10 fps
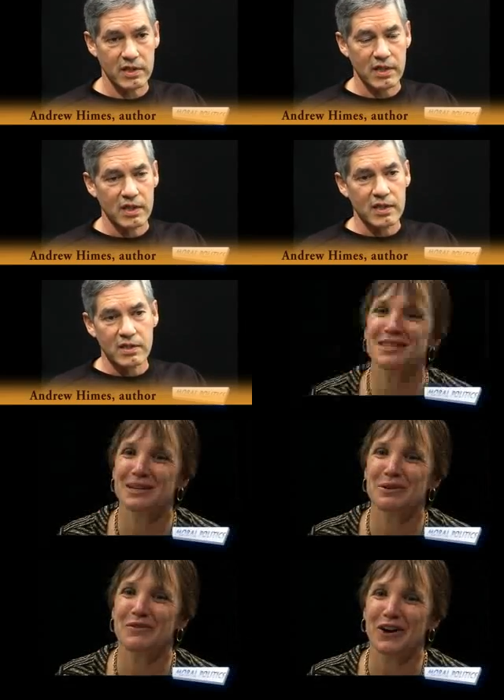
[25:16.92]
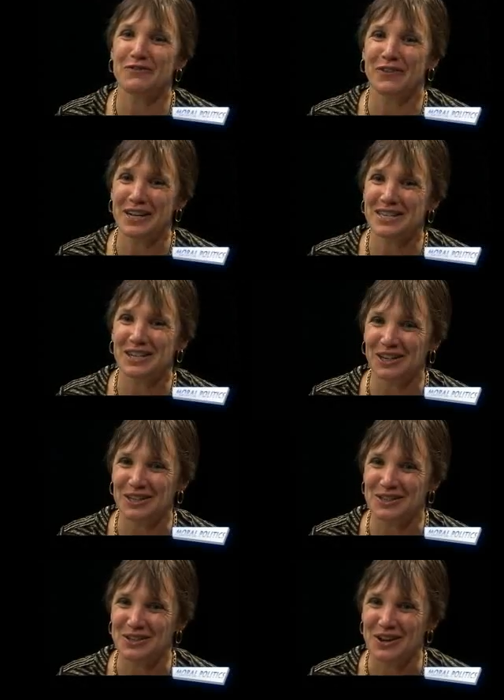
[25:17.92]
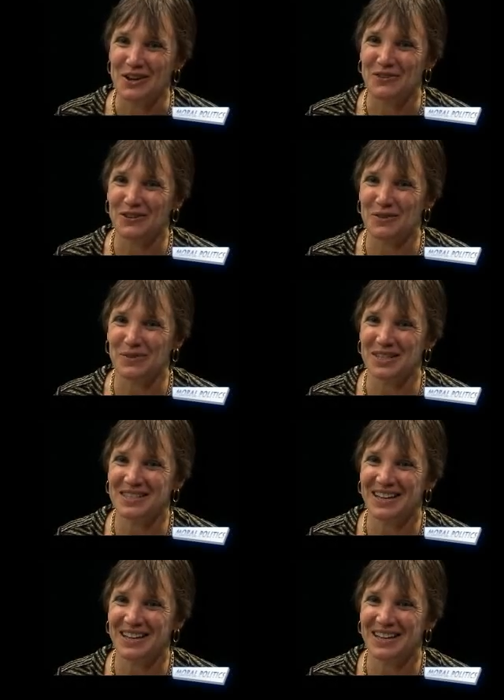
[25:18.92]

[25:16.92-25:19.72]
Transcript: So we get some of our feistiness from this.